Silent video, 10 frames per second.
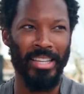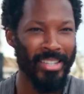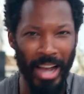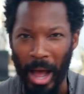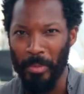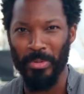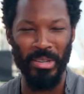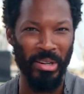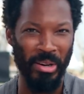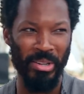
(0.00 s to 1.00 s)
these times,
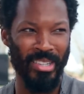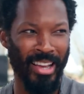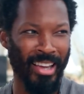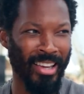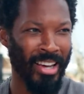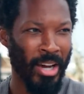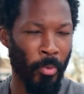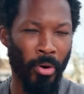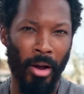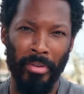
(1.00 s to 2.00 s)
you know? It's like,
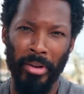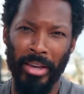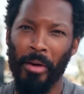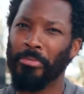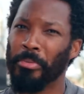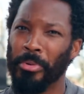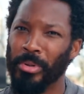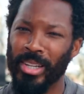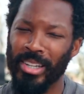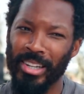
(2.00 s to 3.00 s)
we're all very
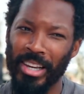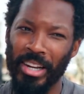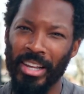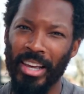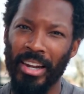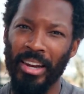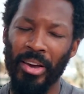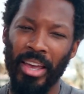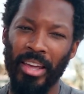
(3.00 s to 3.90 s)
comfortable, and, and, and,